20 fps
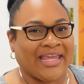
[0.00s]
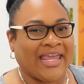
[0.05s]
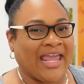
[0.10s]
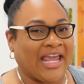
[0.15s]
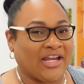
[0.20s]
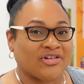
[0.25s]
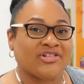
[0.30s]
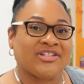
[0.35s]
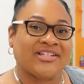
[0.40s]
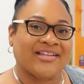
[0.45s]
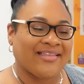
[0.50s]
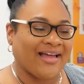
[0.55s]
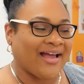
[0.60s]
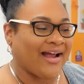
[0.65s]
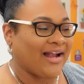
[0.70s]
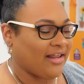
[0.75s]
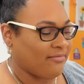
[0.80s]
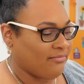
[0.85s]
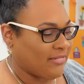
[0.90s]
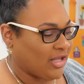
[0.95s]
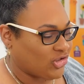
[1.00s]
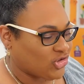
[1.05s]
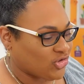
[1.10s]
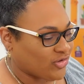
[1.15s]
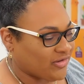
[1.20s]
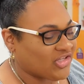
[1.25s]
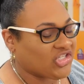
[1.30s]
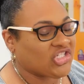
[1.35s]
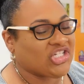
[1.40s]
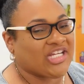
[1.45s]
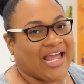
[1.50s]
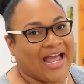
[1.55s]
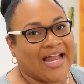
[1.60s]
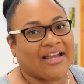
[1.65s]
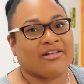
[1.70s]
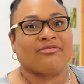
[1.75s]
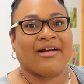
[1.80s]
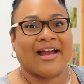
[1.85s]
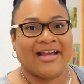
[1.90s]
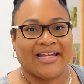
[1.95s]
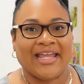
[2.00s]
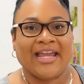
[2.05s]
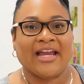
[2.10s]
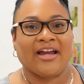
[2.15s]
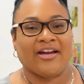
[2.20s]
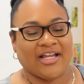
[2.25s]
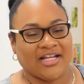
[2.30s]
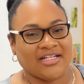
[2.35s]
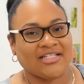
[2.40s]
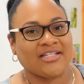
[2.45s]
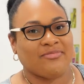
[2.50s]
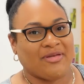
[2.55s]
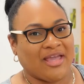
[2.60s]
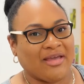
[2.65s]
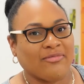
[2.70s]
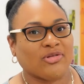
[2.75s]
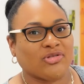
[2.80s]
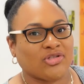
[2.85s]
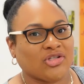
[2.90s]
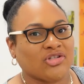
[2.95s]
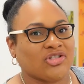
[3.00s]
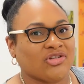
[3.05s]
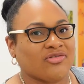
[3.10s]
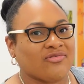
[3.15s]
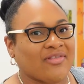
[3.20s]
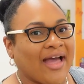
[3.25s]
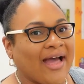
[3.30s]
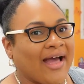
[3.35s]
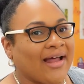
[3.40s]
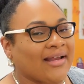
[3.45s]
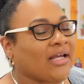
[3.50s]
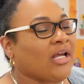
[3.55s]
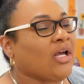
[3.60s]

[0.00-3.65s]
catered to that and made sure that she had a writing area to be able to do that.